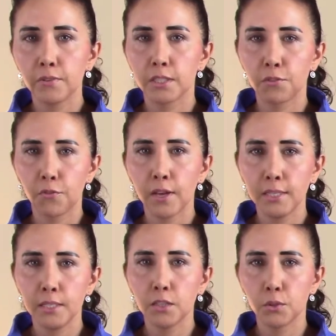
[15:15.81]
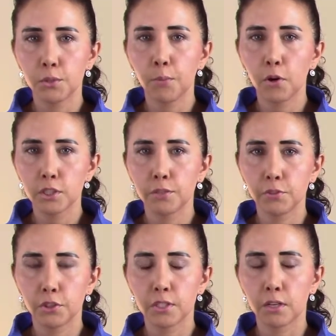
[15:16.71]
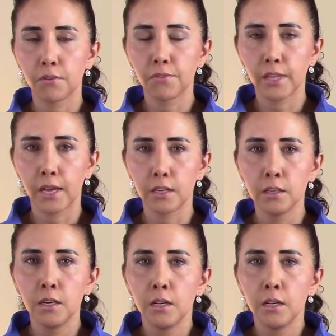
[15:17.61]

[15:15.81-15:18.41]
it's finding those parts of yourself that